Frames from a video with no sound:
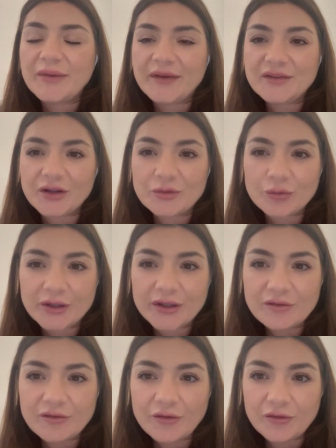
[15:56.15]
I started
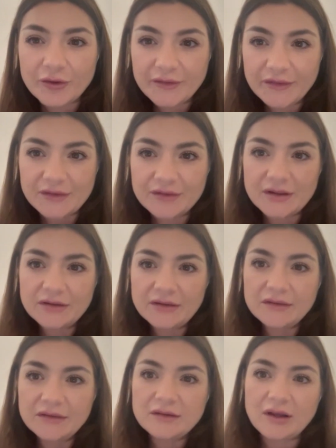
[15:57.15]
working for Four
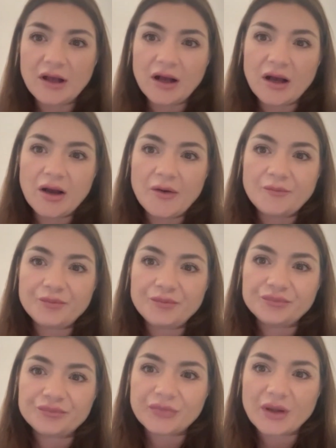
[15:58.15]
Seasons,
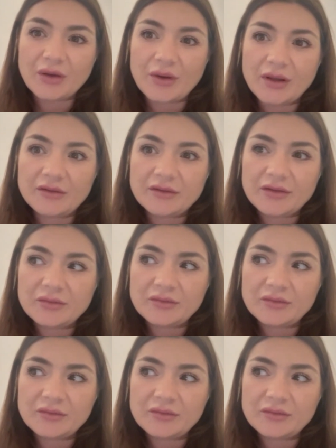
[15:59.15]
around